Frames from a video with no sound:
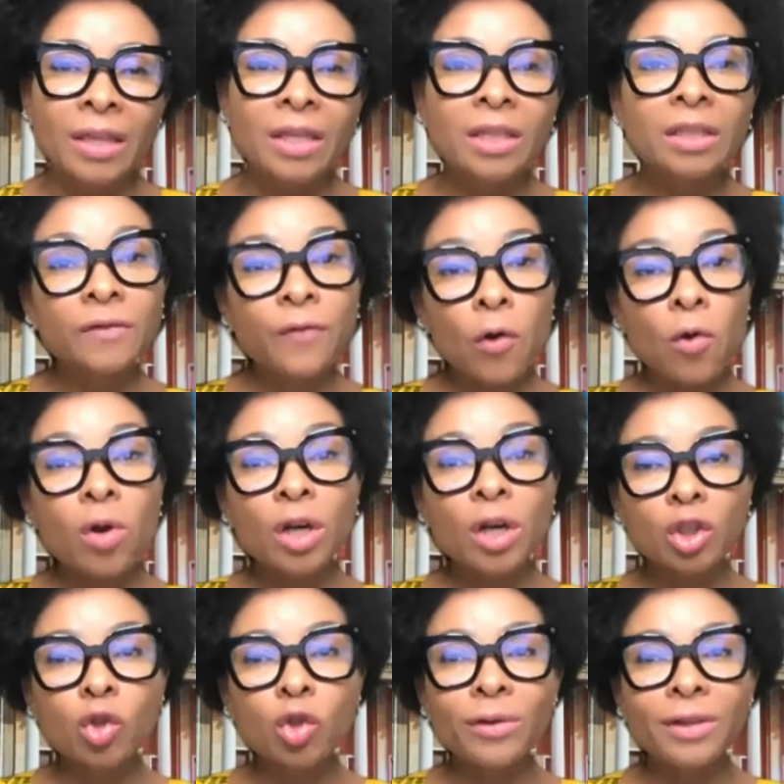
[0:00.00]
This
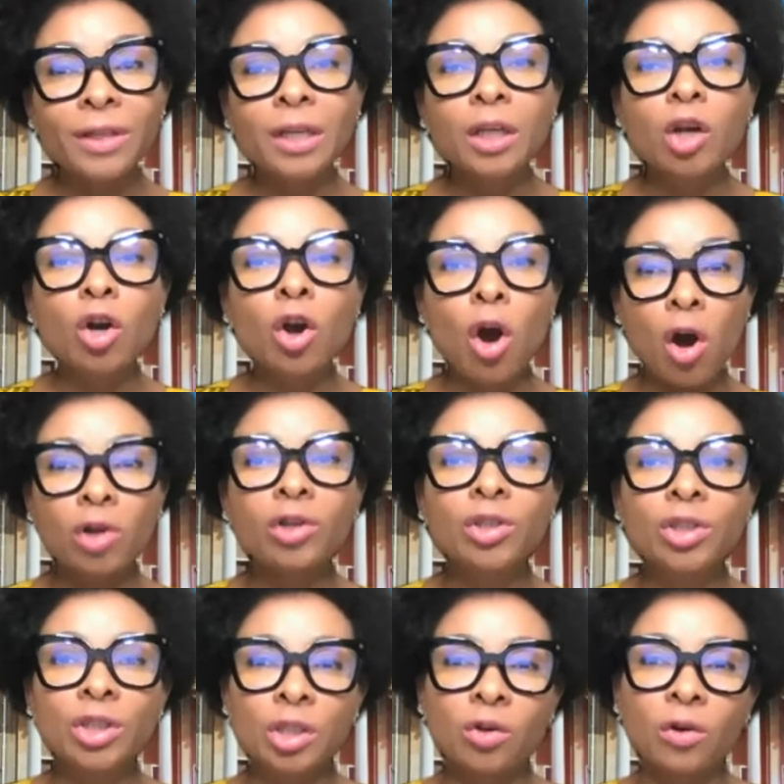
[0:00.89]
focus on the
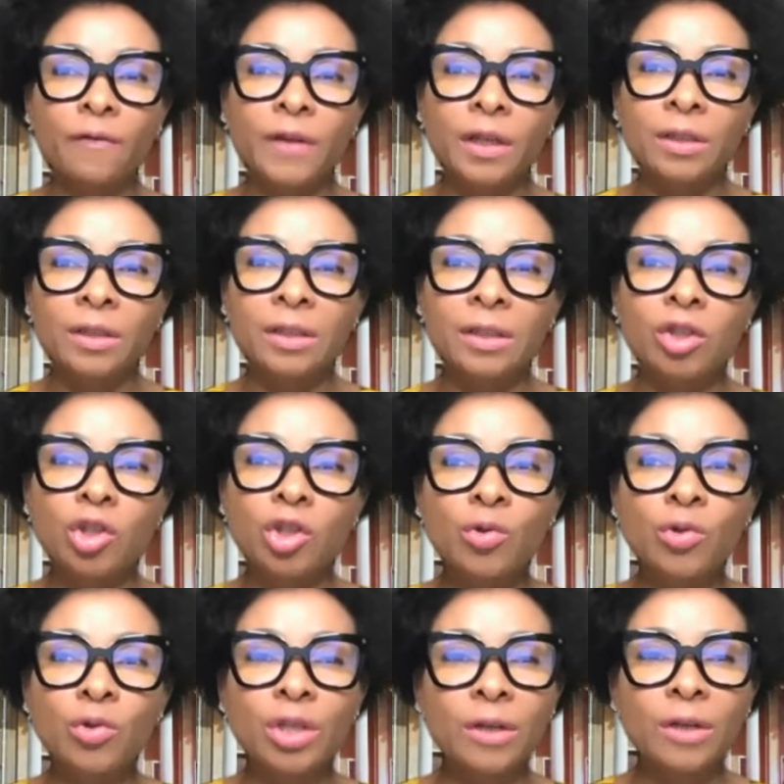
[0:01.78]
ecology of the
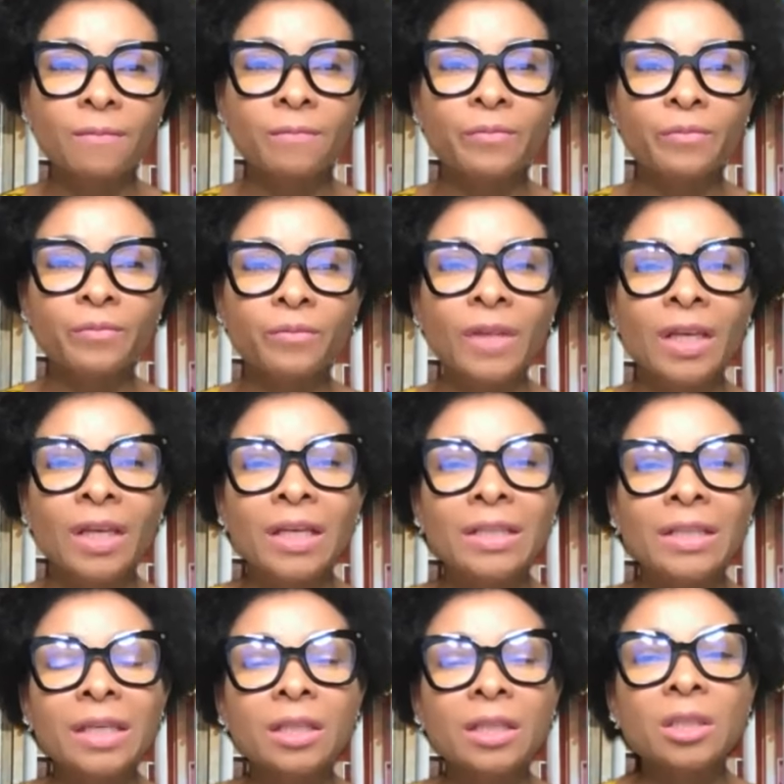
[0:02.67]
institution
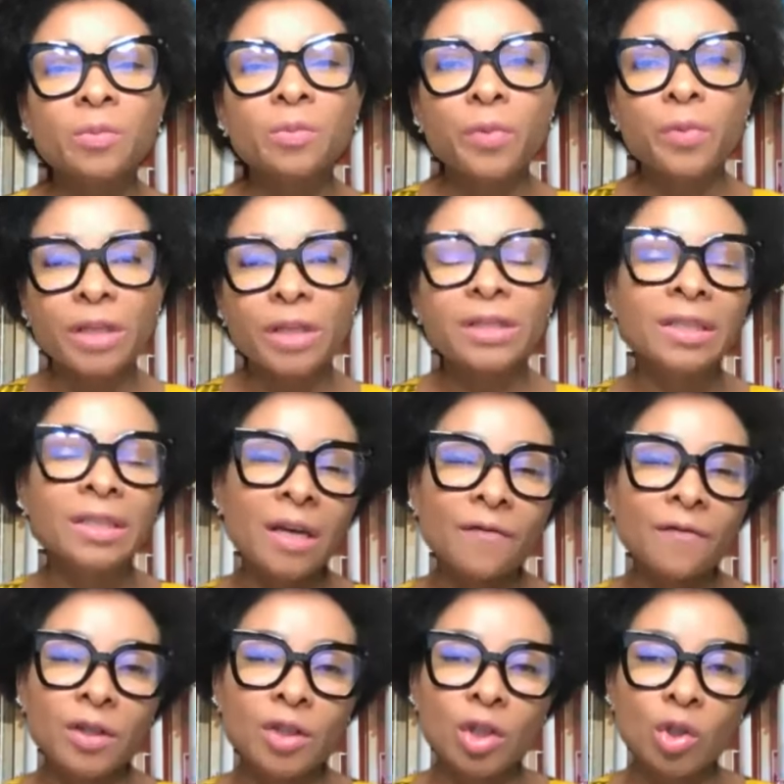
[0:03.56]
is expressed in
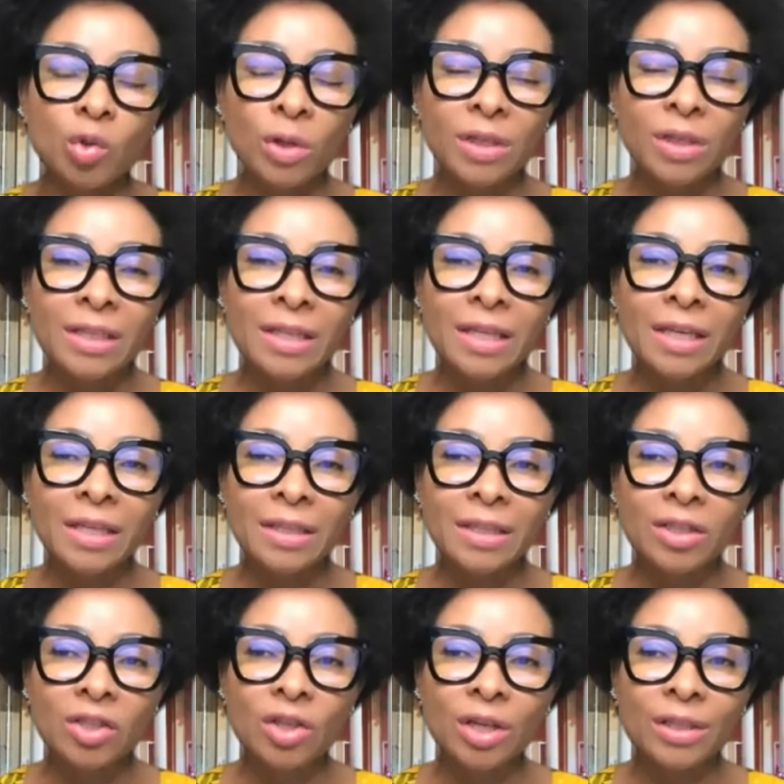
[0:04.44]
our Vision
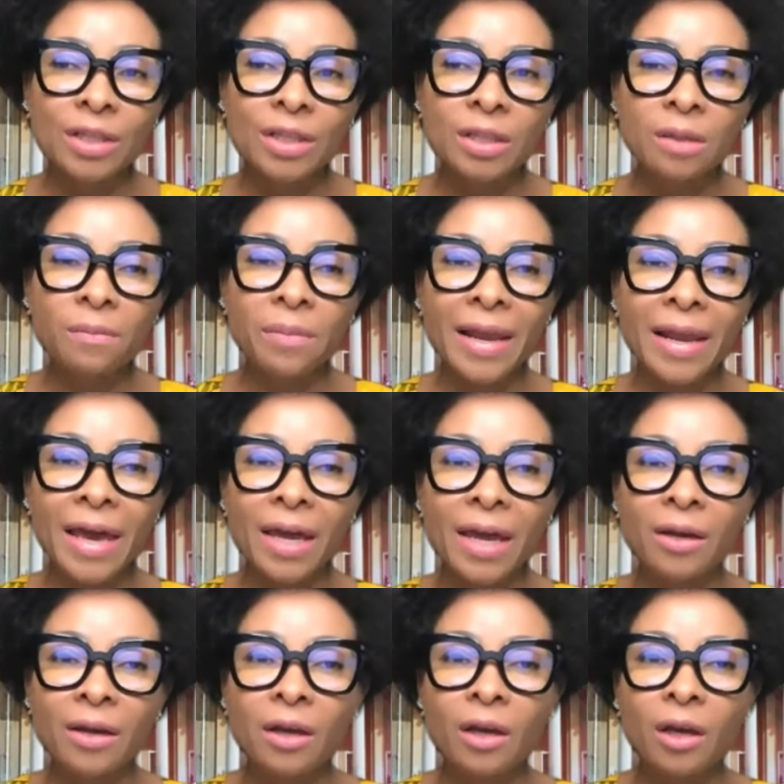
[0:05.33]
2030 strategic
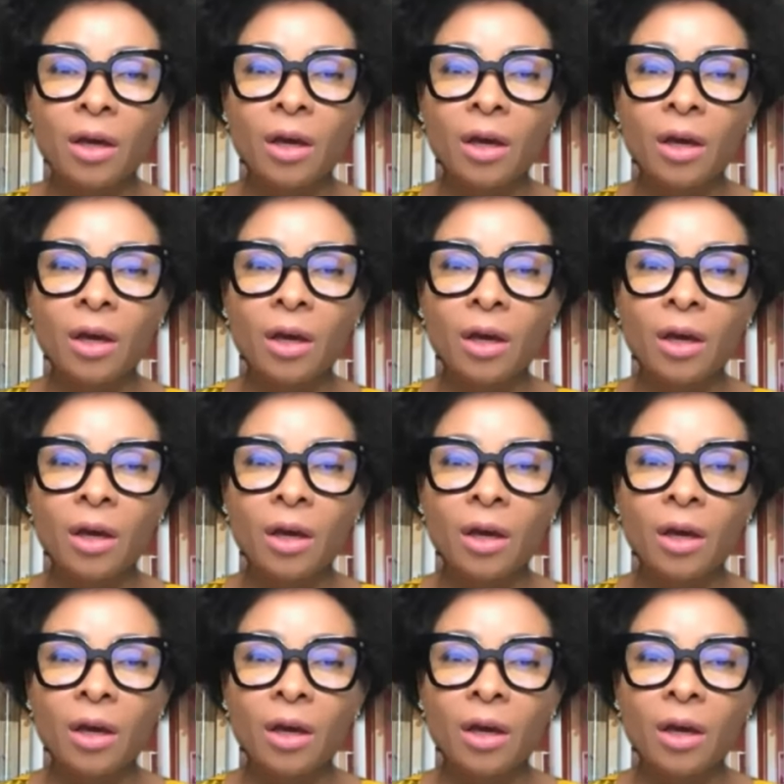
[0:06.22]
plan,